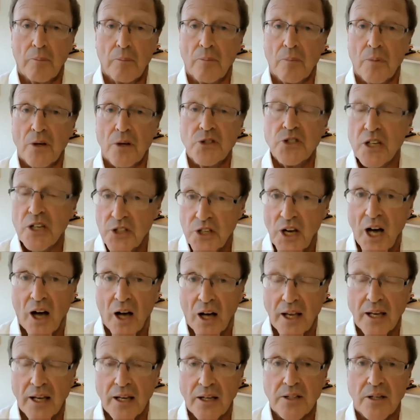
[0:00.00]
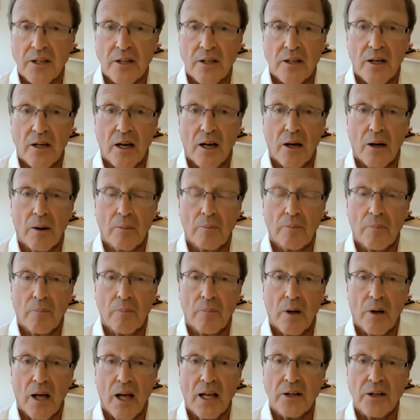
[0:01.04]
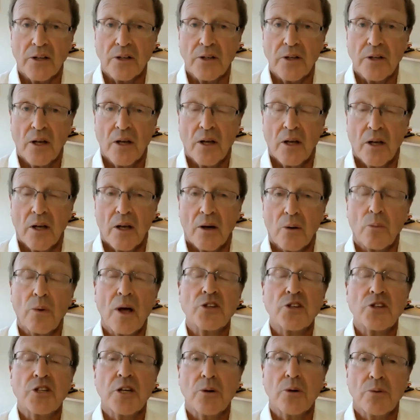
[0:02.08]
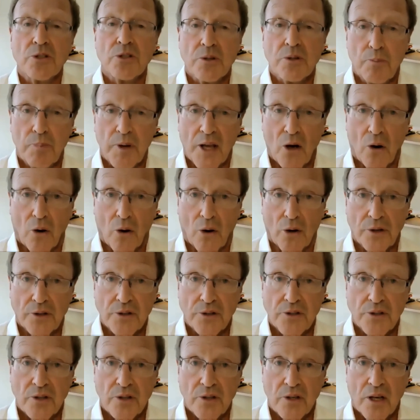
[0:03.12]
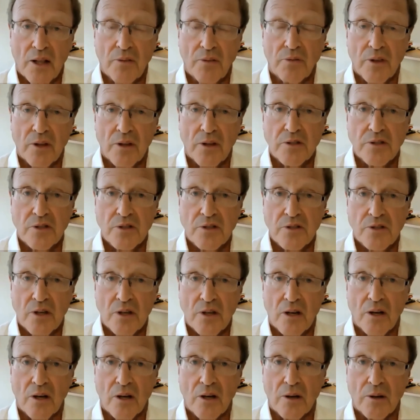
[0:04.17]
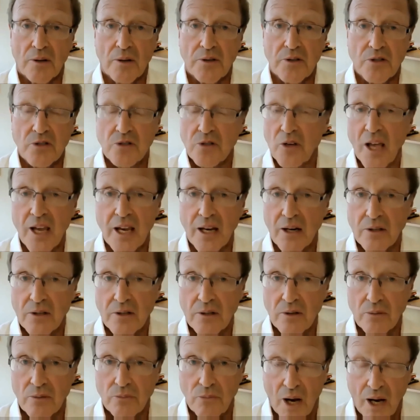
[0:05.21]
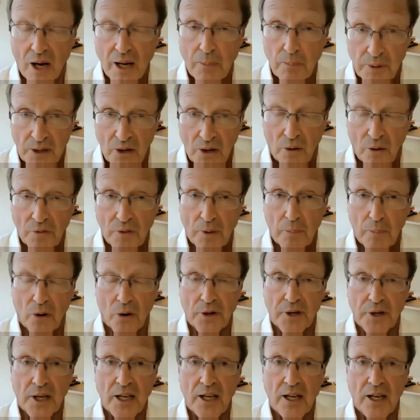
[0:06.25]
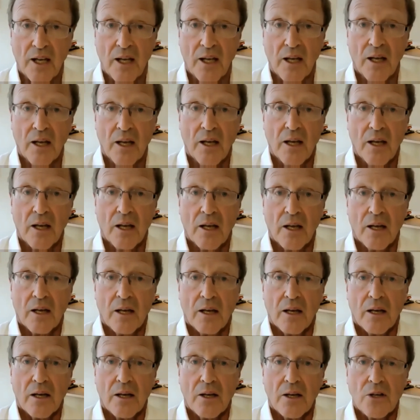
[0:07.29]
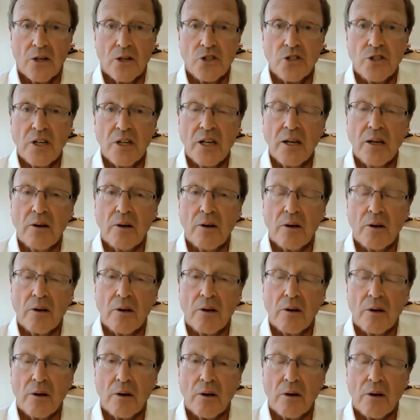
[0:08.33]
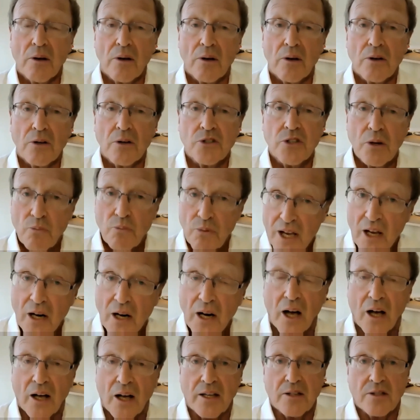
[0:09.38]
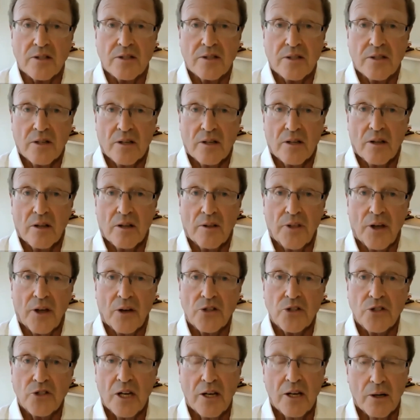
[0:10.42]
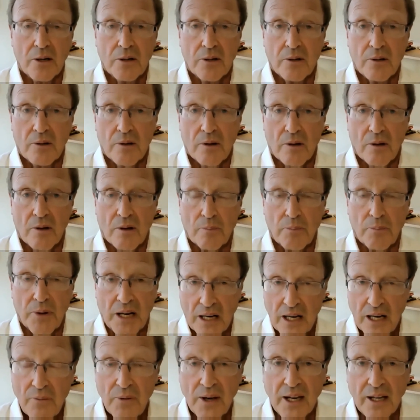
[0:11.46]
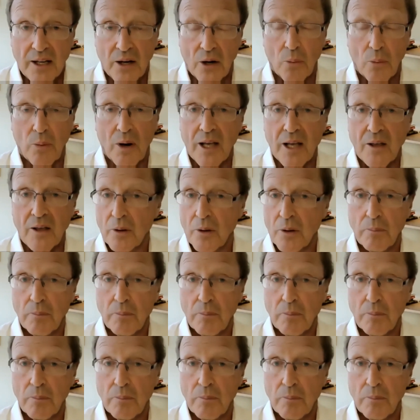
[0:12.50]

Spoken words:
She died. And when she was beyond, in this state, right beyond the body, she realized that she had been living in a way that